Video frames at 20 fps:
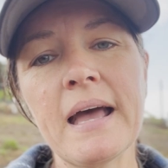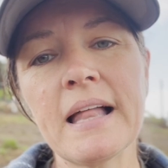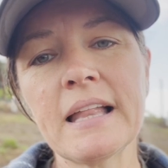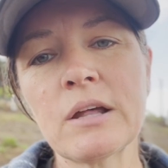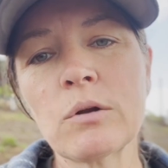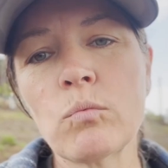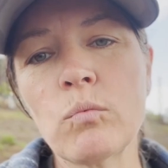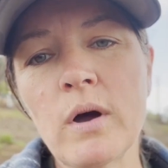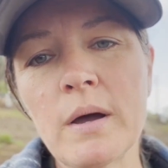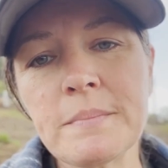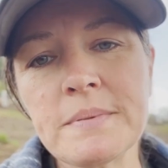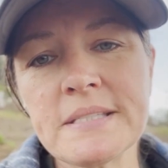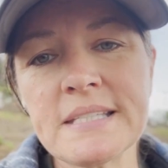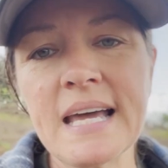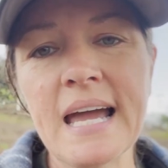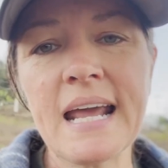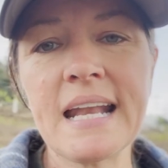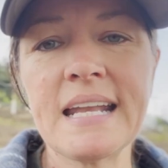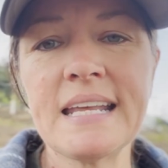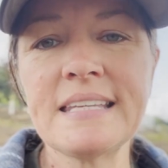and
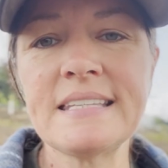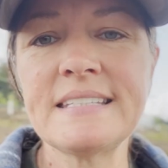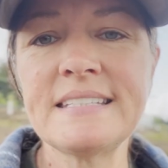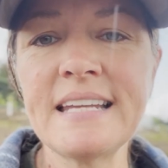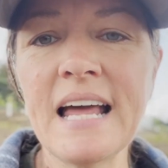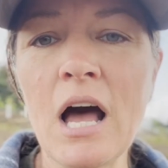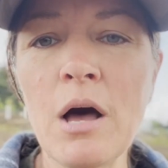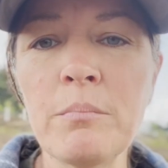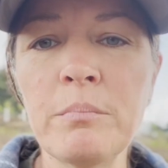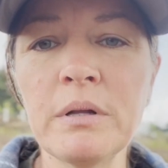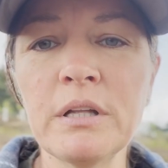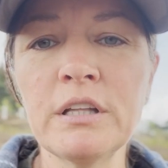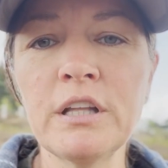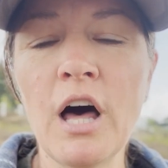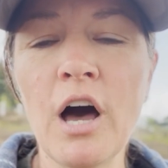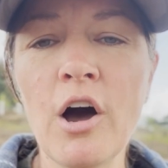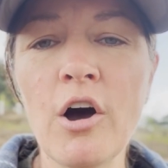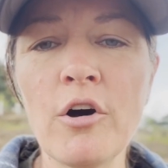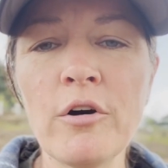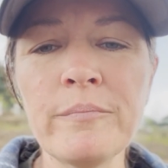website is down
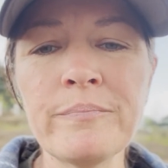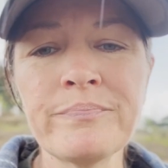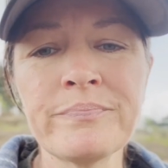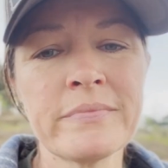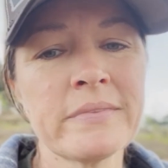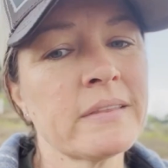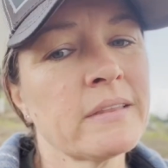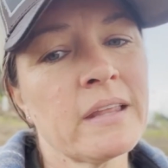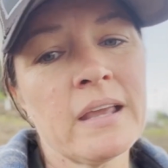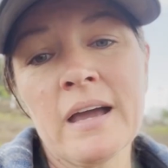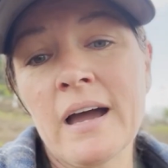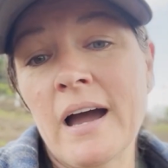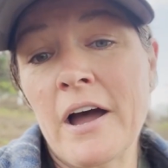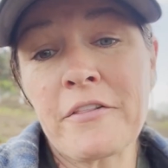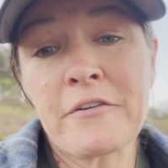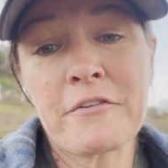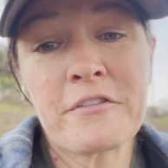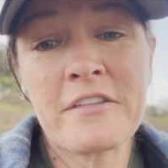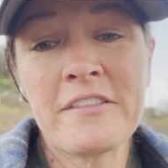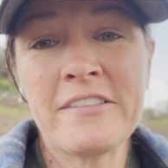below.
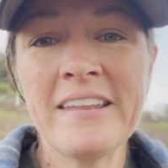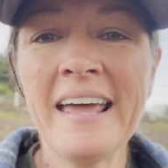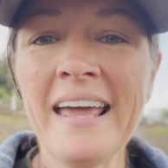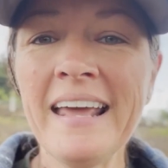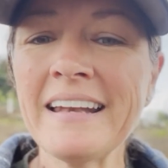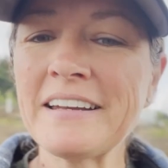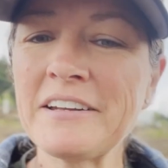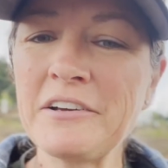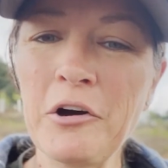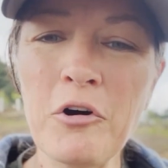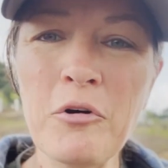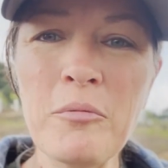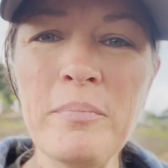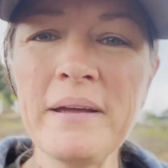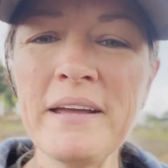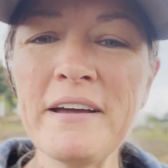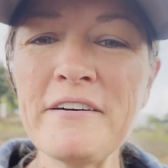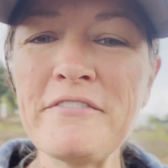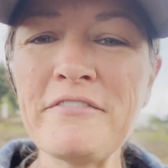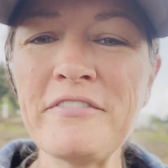Other than that, go
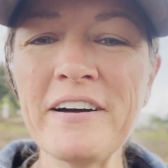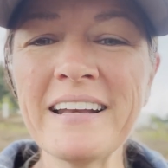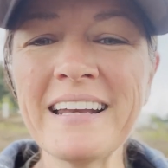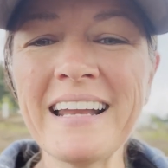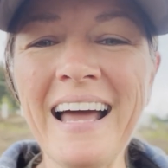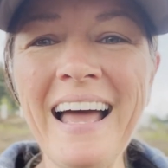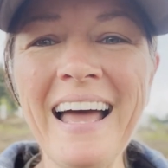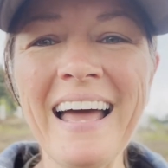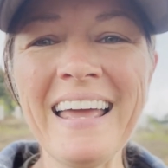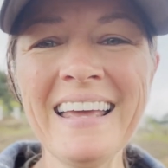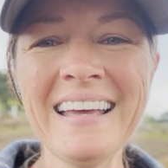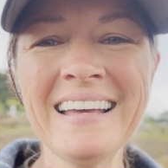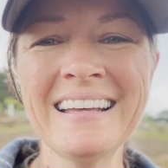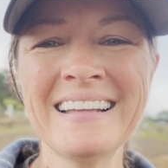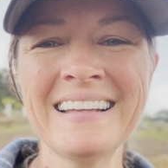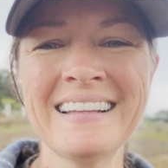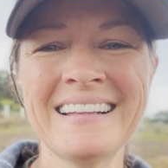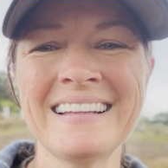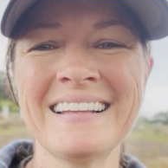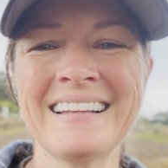be a fun guy.
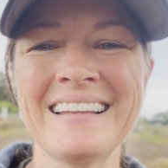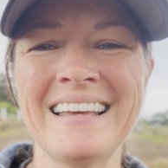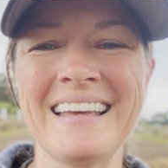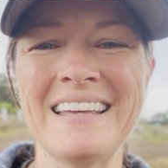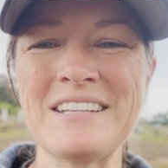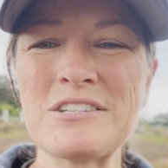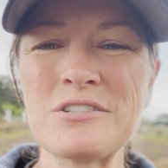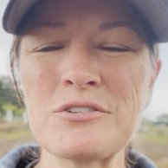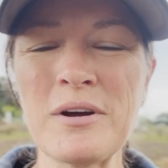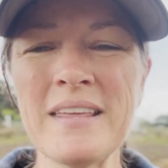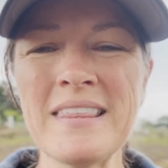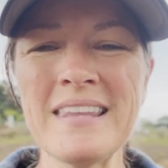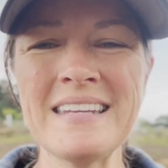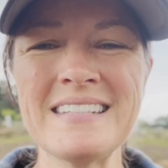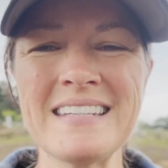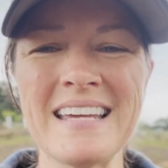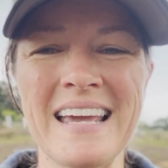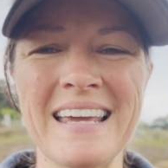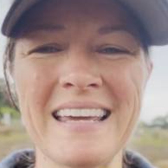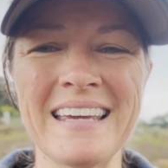Enjoy the
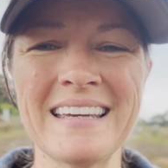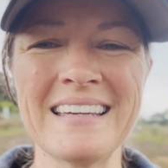day.